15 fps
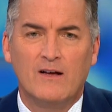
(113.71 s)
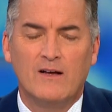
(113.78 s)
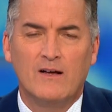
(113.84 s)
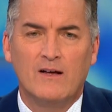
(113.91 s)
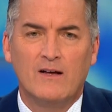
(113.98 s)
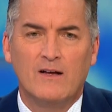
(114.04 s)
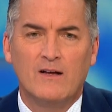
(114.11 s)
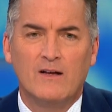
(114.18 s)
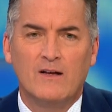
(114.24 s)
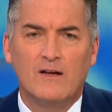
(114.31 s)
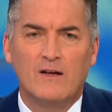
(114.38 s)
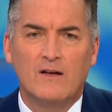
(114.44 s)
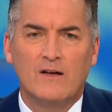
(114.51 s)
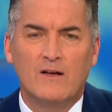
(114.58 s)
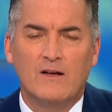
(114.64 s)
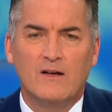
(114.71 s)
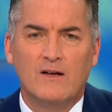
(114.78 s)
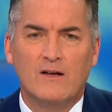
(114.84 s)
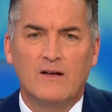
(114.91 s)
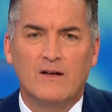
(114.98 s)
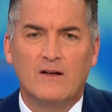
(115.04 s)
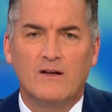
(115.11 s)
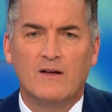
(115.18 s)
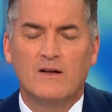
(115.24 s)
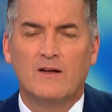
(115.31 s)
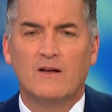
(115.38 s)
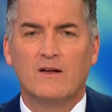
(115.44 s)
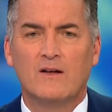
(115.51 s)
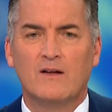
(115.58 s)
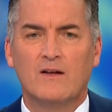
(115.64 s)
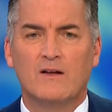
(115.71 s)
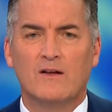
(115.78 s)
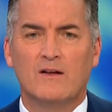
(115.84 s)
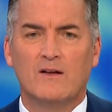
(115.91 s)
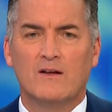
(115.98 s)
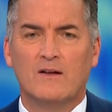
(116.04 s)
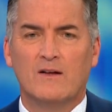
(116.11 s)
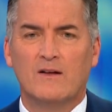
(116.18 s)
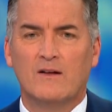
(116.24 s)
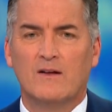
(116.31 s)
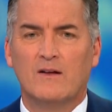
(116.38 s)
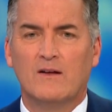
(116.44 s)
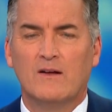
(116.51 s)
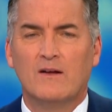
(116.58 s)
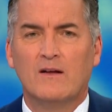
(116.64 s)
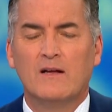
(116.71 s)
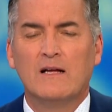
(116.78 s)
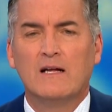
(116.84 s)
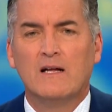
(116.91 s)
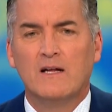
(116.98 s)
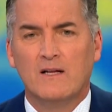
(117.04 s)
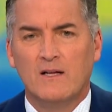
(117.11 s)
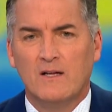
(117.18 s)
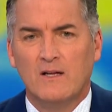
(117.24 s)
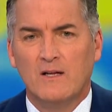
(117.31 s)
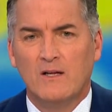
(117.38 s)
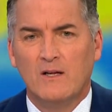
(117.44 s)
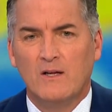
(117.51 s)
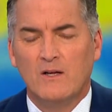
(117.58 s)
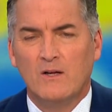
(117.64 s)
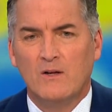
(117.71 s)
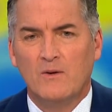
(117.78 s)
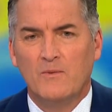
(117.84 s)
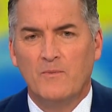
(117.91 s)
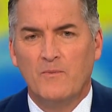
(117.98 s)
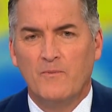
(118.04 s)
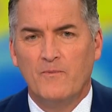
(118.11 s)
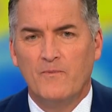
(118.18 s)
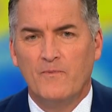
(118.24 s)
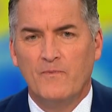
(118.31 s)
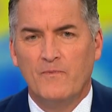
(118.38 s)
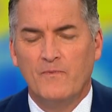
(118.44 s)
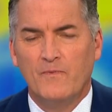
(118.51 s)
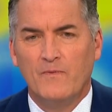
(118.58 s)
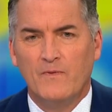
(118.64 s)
The person shown says nothing.